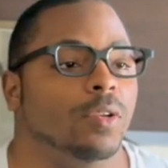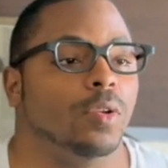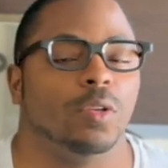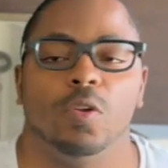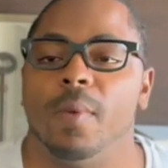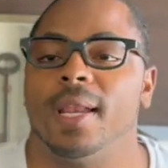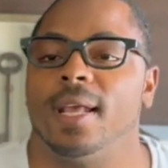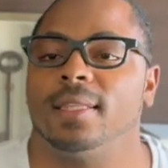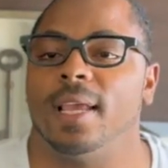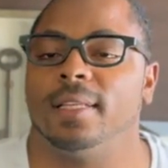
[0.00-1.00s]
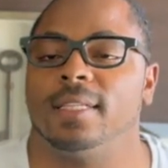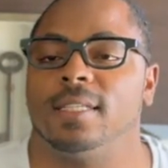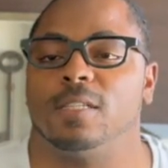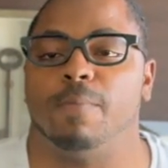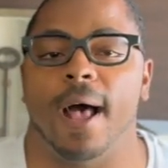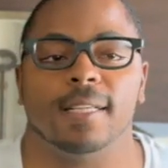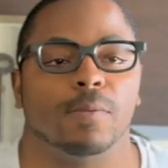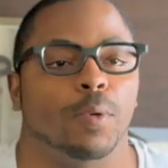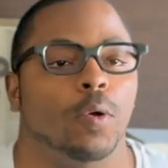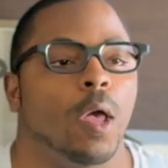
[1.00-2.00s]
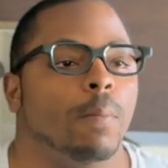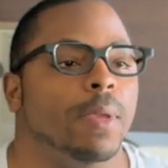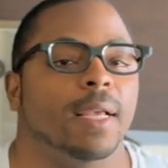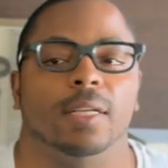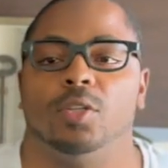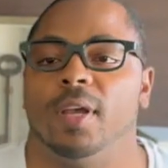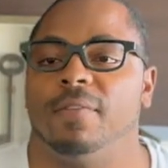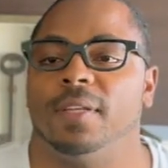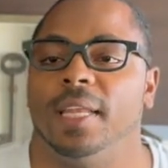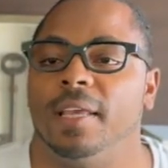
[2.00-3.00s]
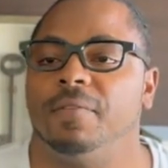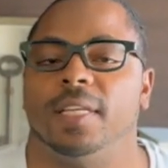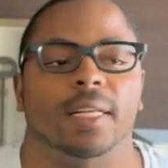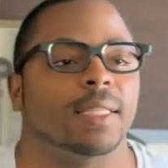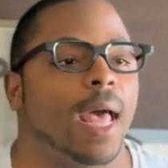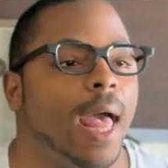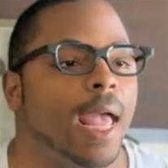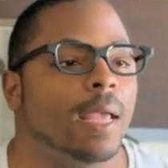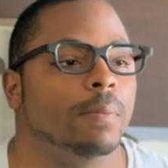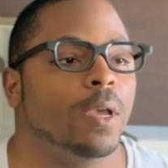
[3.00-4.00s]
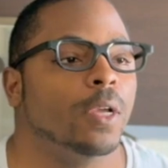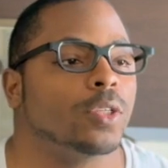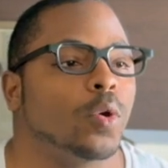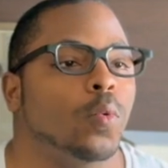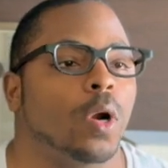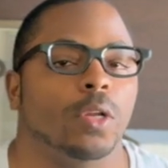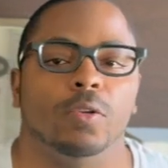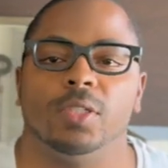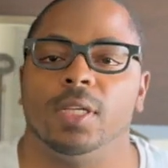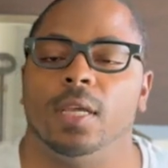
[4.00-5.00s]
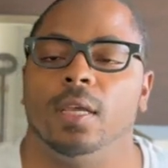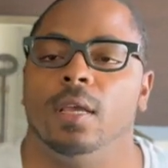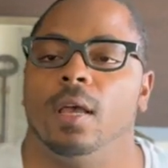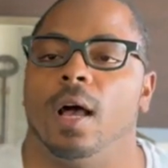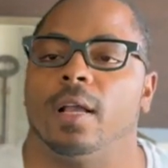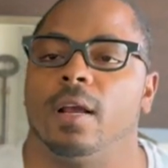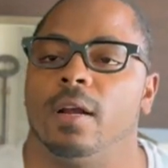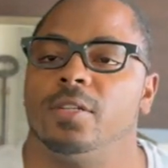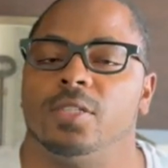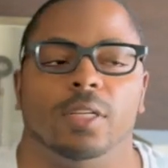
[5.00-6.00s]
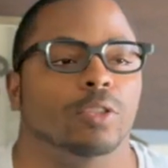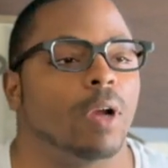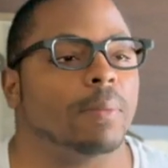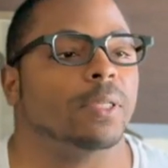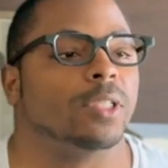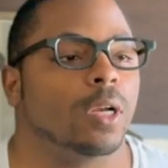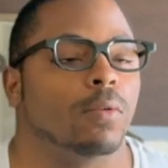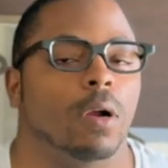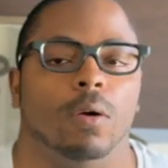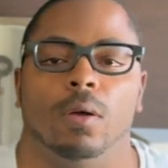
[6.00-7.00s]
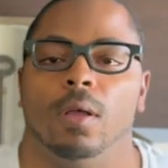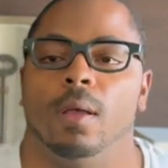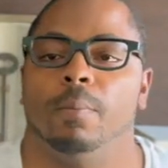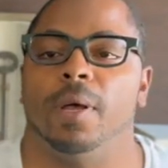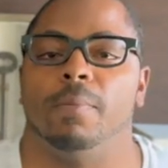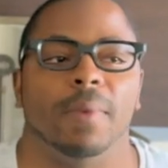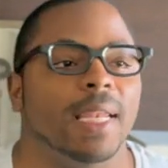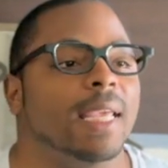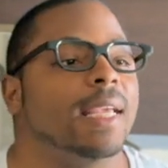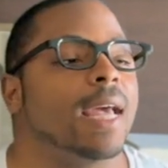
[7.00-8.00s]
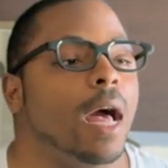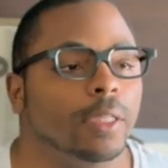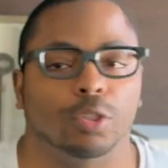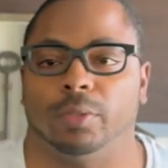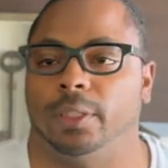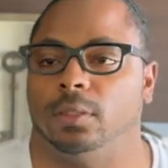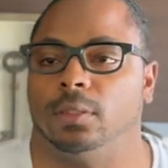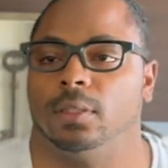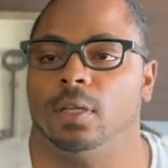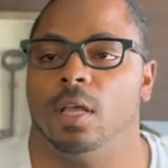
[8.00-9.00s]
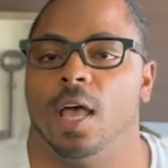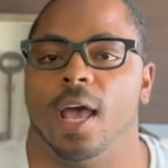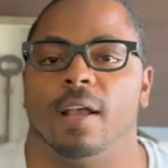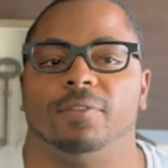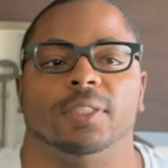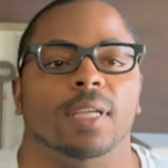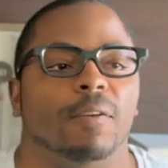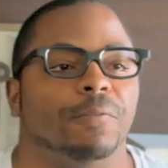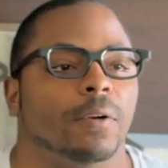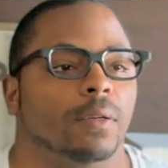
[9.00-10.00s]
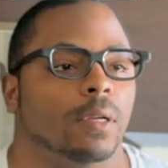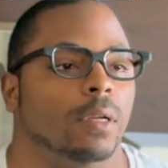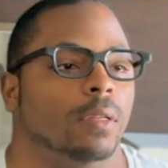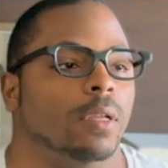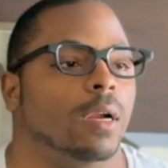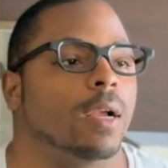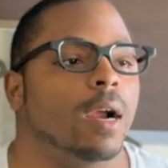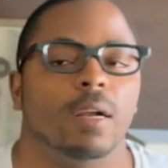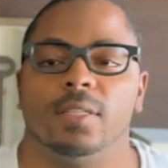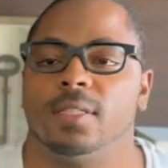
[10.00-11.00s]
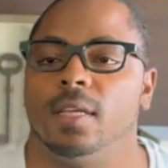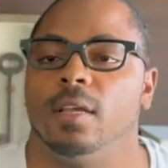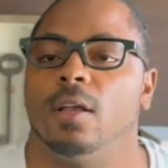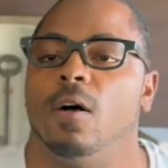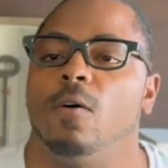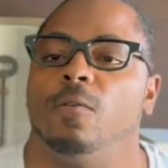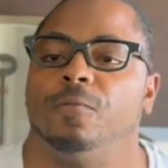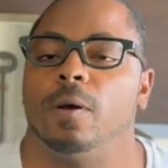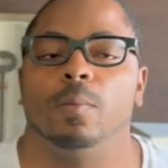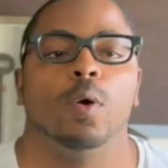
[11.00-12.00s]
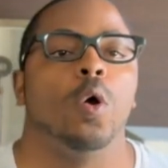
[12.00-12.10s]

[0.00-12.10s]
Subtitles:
You might not think this is possible because you haven't lived in a time to where you see a currency drop to zero. But many countries have suffered their currency go from